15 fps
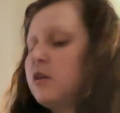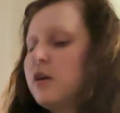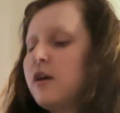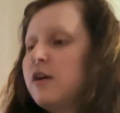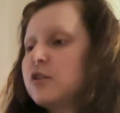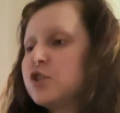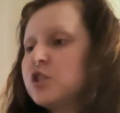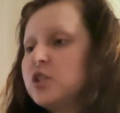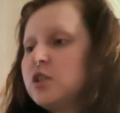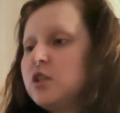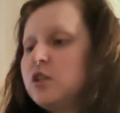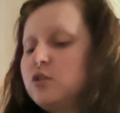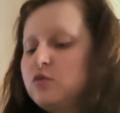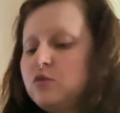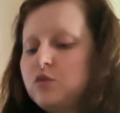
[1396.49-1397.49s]
Actually gonna
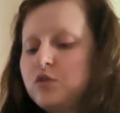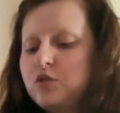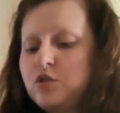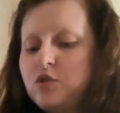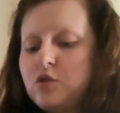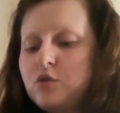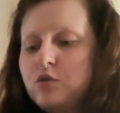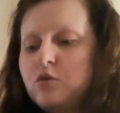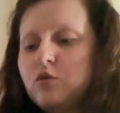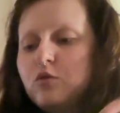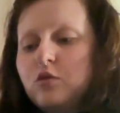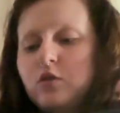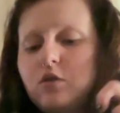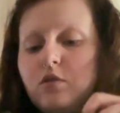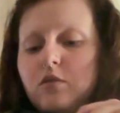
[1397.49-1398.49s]
use 2
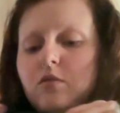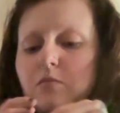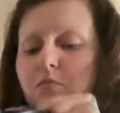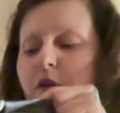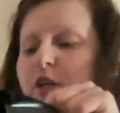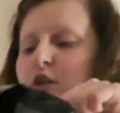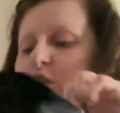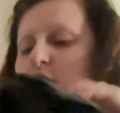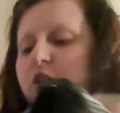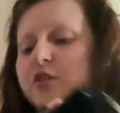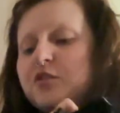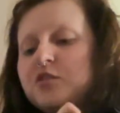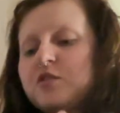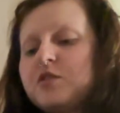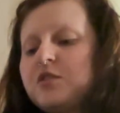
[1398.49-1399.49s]
mailers
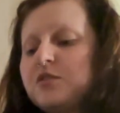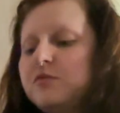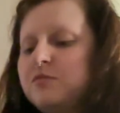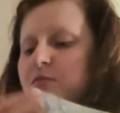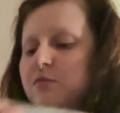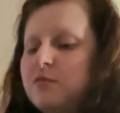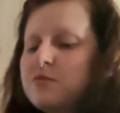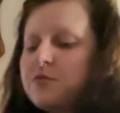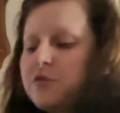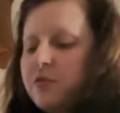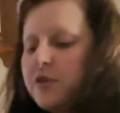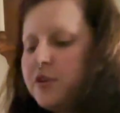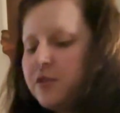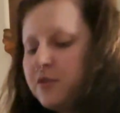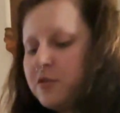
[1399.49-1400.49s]
so
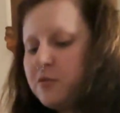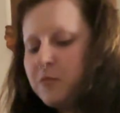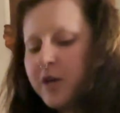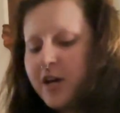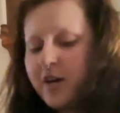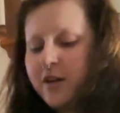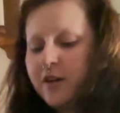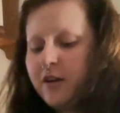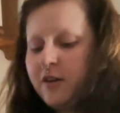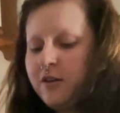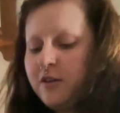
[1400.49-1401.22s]
that this bag